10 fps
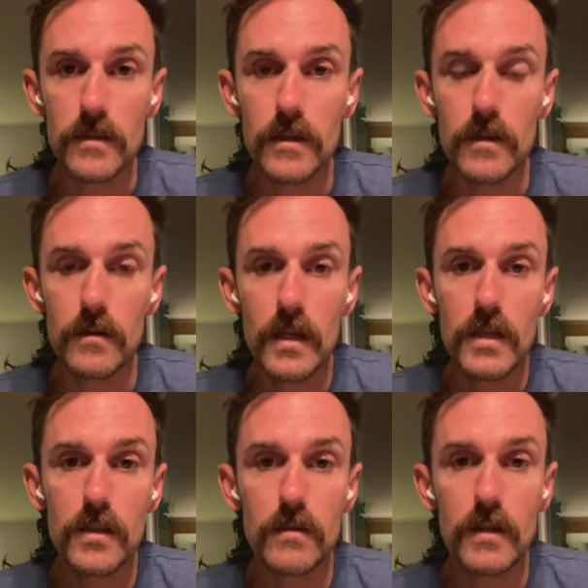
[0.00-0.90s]
You know,
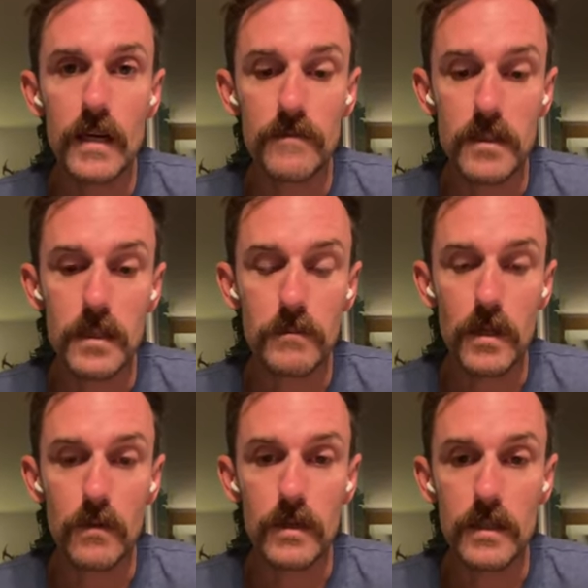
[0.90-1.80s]
you don't have to keep
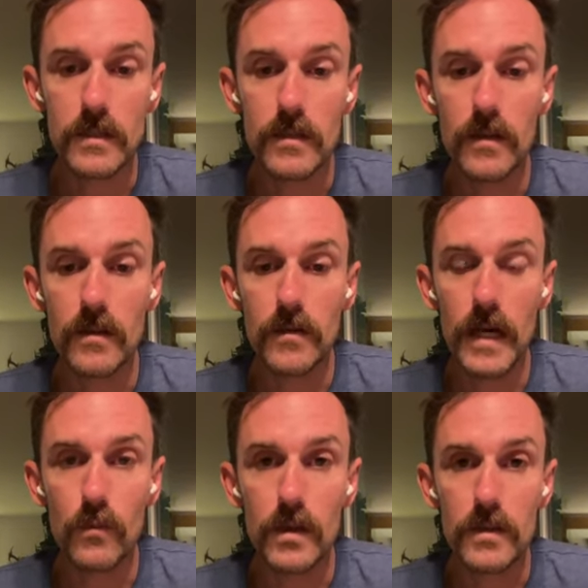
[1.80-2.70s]
going
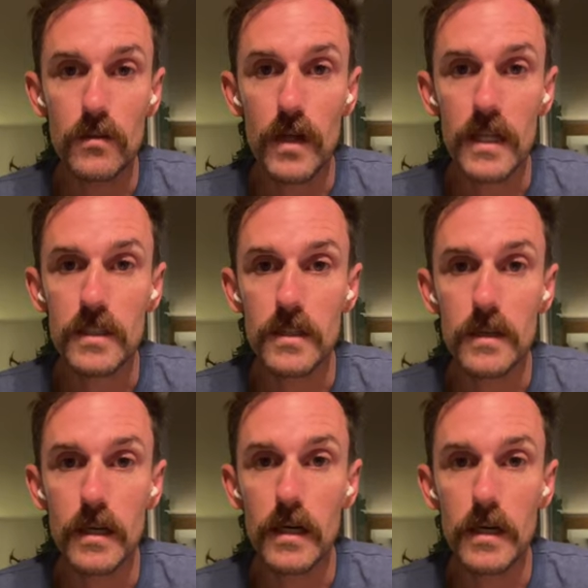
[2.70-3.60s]
that one direction.
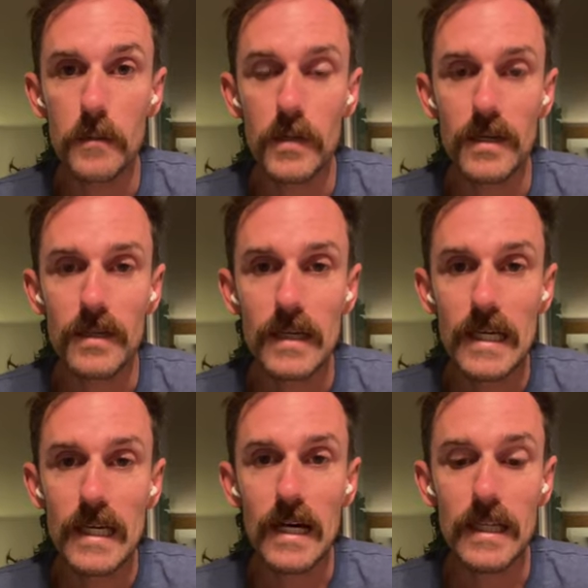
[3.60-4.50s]
Um, but
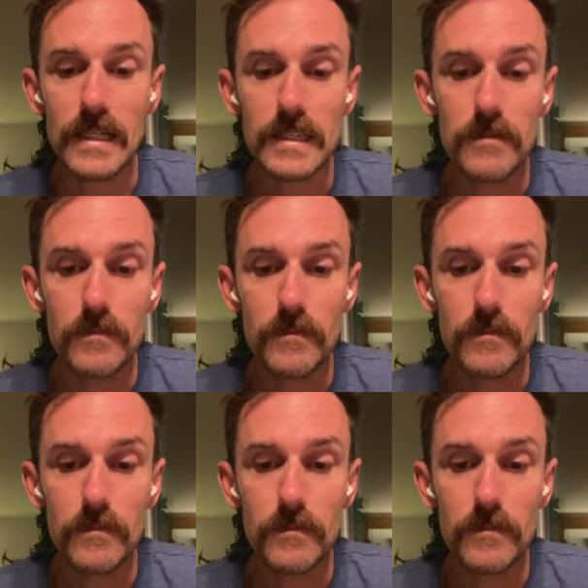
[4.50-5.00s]
I like